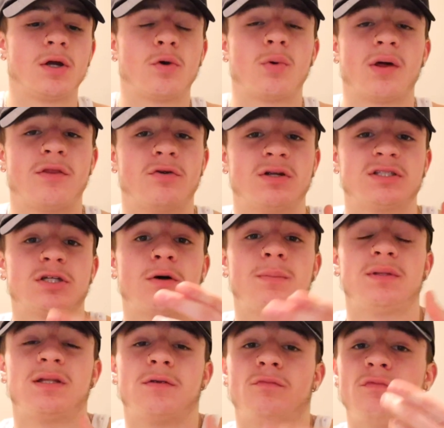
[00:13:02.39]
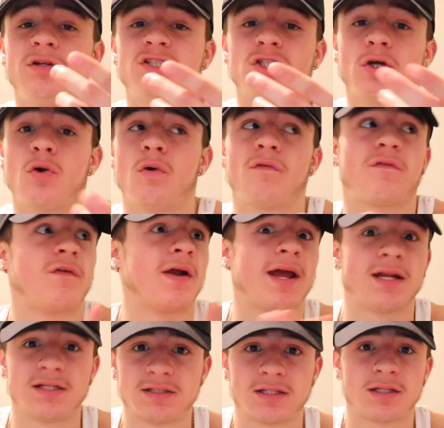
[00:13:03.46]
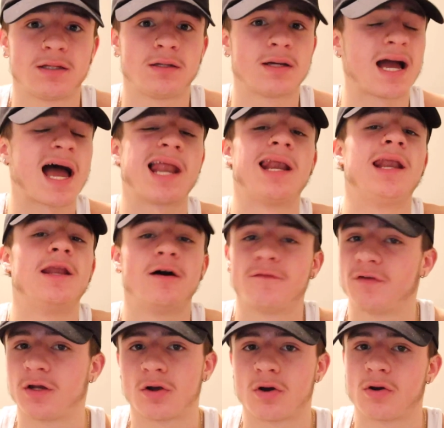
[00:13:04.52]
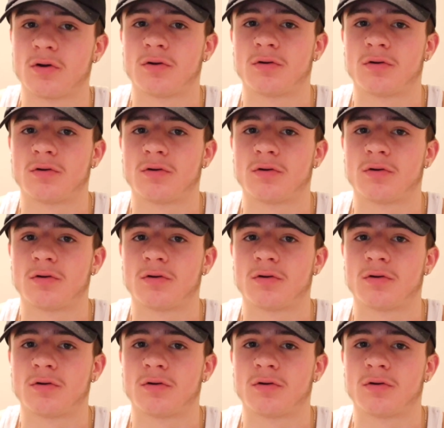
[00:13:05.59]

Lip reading: whether it's helping them reach a goal for anything. I love it all.